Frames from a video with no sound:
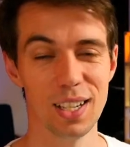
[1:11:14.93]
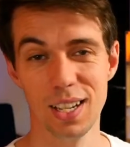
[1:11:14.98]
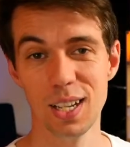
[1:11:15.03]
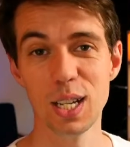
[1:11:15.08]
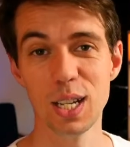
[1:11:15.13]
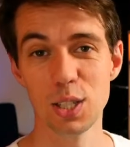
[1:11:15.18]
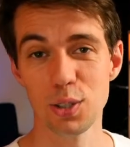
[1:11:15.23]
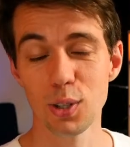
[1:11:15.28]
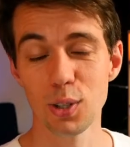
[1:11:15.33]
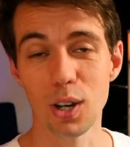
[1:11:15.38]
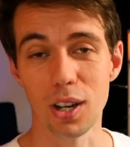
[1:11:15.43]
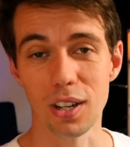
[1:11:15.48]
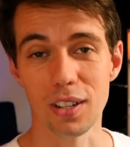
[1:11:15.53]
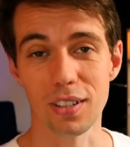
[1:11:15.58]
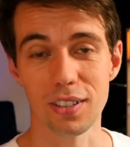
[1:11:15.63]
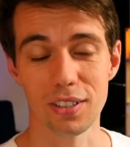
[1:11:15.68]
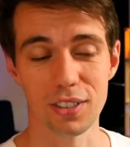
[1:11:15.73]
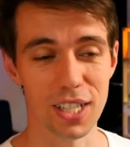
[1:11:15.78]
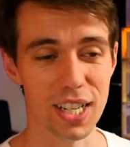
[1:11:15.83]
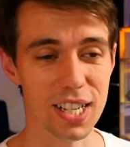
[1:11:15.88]
is wrong,
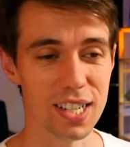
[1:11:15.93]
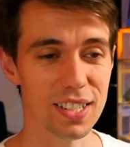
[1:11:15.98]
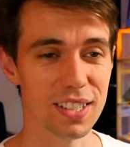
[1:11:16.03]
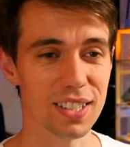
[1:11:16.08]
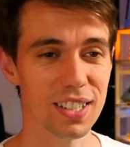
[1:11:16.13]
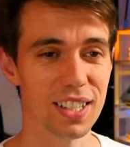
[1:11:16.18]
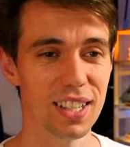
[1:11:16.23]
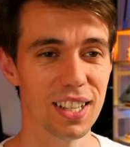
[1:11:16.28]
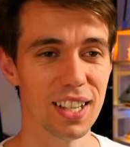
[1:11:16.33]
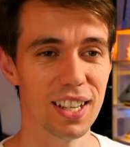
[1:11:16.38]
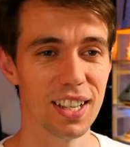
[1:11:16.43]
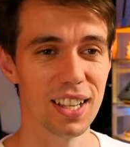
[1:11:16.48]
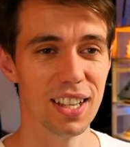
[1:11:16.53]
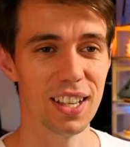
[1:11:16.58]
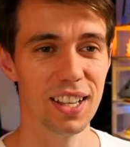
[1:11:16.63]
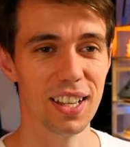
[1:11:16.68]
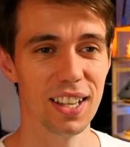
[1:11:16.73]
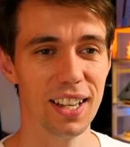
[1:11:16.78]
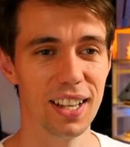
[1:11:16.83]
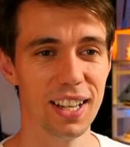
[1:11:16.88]
right?
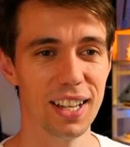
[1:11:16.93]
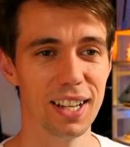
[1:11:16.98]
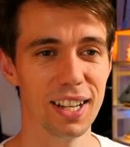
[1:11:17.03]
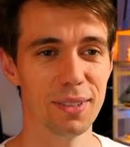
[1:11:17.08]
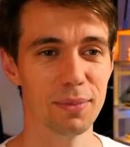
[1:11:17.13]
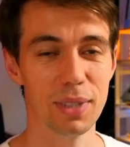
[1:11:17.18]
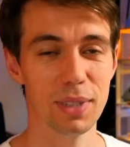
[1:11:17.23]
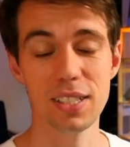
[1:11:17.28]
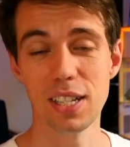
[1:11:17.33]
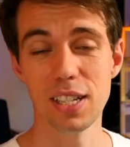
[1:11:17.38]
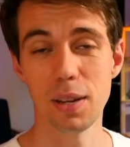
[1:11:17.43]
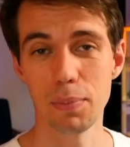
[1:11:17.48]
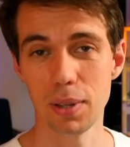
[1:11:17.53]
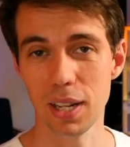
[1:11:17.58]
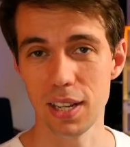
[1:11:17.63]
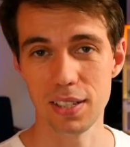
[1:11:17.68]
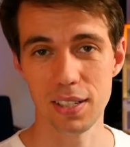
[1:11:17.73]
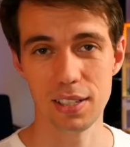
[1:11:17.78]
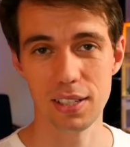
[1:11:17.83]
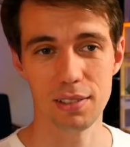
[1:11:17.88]
In some
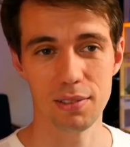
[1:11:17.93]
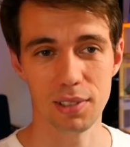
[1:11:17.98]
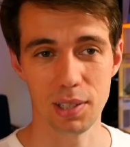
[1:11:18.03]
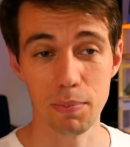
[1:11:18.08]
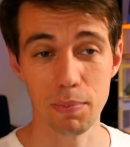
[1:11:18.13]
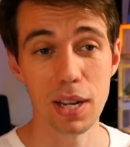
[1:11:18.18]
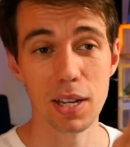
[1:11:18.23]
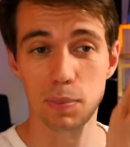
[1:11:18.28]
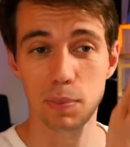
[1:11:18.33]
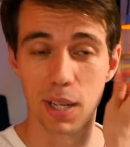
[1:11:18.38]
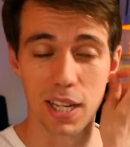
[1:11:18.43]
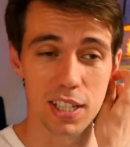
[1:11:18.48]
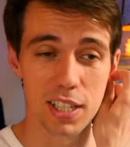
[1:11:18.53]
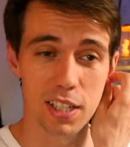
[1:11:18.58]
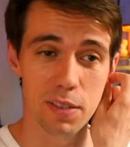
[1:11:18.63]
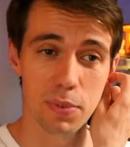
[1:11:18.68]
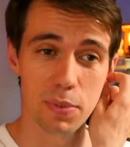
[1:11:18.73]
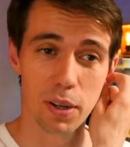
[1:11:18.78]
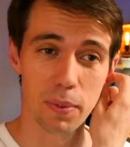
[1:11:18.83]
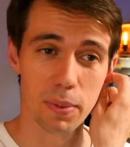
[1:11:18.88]
places, in many
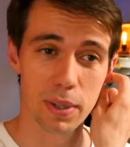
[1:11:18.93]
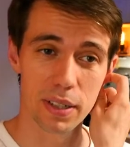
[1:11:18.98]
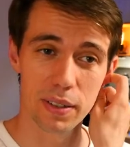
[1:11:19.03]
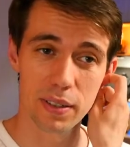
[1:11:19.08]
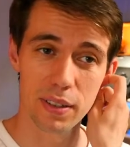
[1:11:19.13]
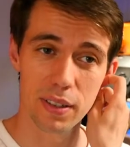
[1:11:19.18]
places probably.